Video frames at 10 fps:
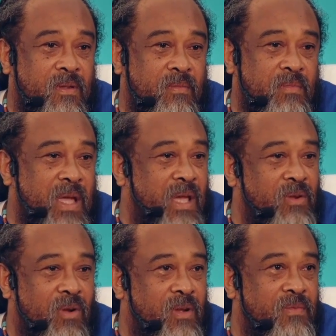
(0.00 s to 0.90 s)
behind
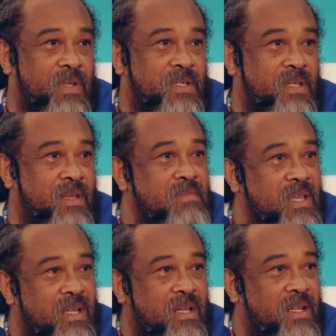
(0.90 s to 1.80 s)
all of this?
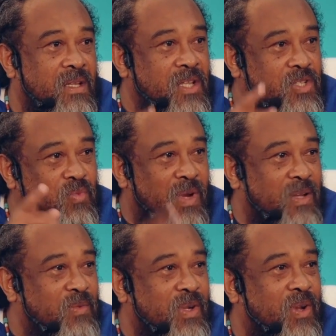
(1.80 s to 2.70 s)
Immediately this
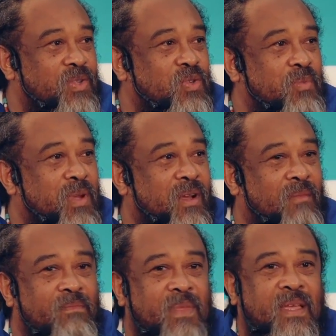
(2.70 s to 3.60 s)
one would also
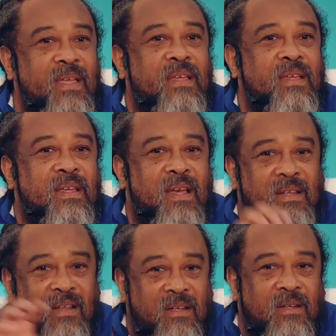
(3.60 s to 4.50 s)
become
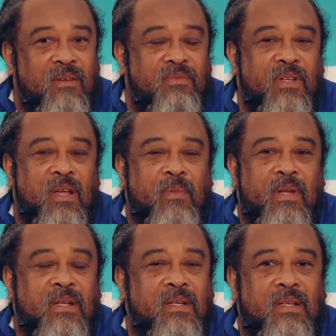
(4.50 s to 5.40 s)
another
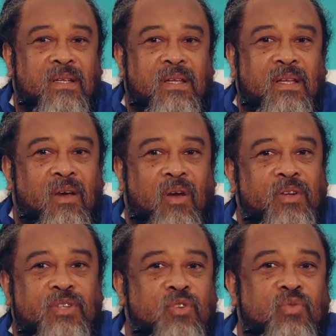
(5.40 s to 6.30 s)
phenomenon on
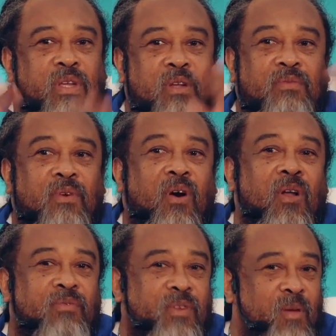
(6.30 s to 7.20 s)
the screen of
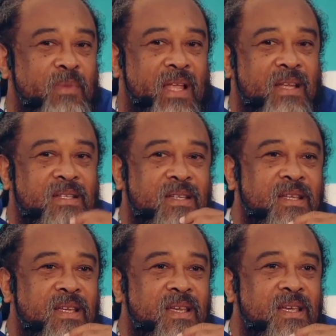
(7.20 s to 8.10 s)
all phenomenality,
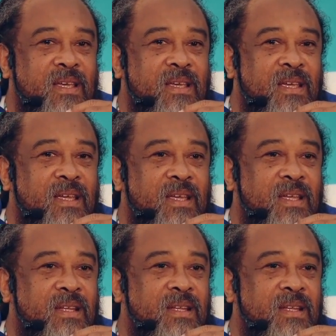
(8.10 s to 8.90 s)
and